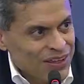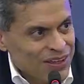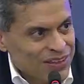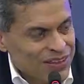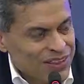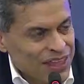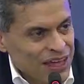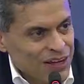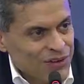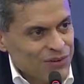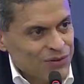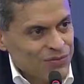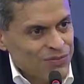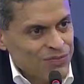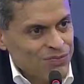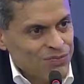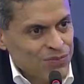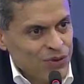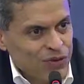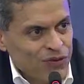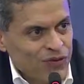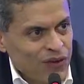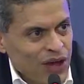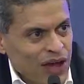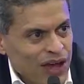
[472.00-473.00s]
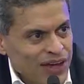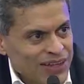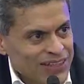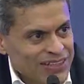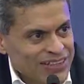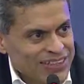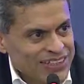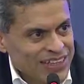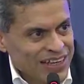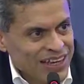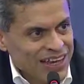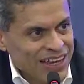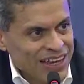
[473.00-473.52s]
that
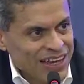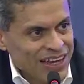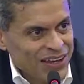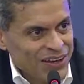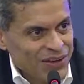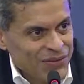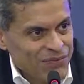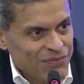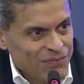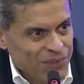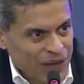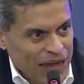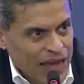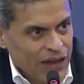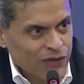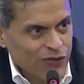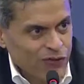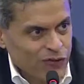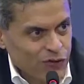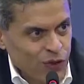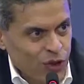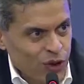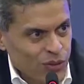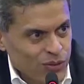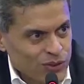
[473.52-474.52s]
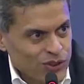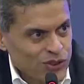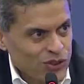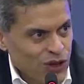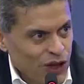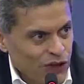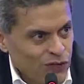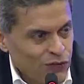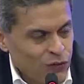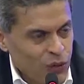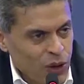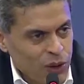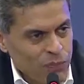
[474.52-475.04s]
provides a platform, a
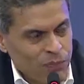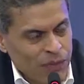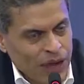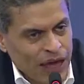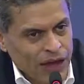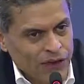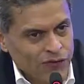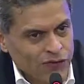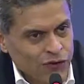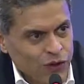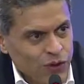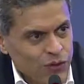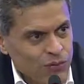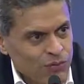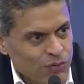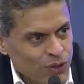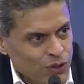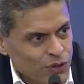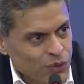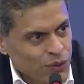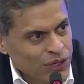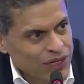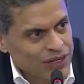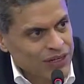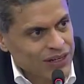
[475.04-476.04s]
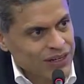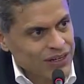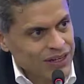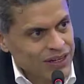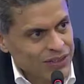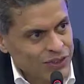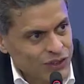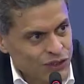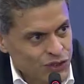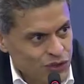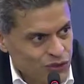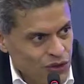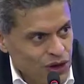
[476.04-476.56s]
software platform between
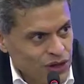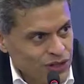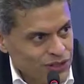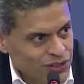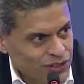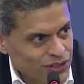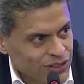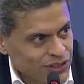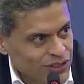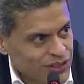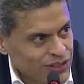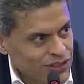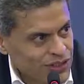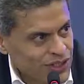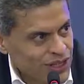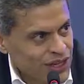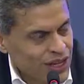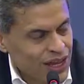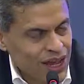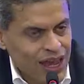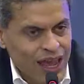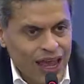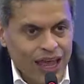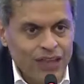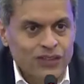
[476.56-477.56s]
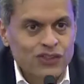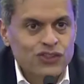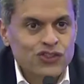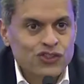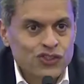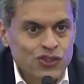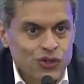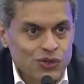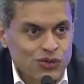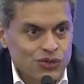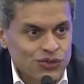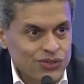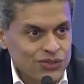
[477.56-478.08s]
instructors and
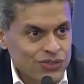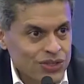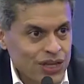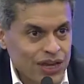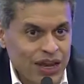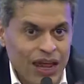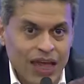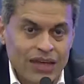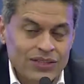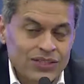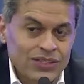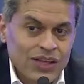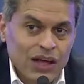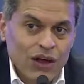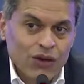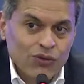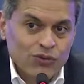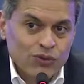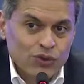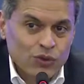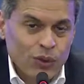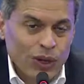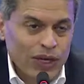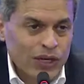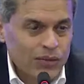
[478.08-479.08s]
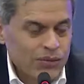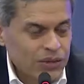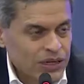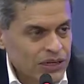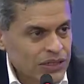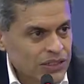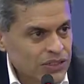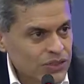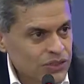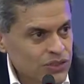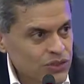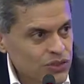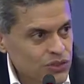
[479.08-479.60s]
students, and has now 20
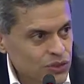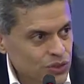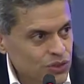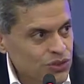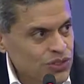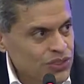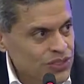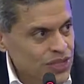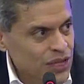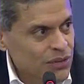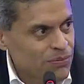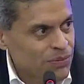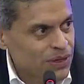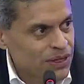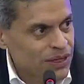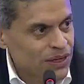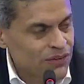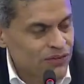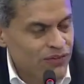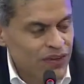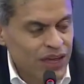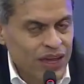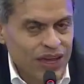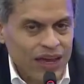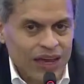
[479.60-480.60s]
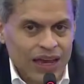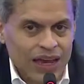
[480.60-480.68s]
million students, I believe.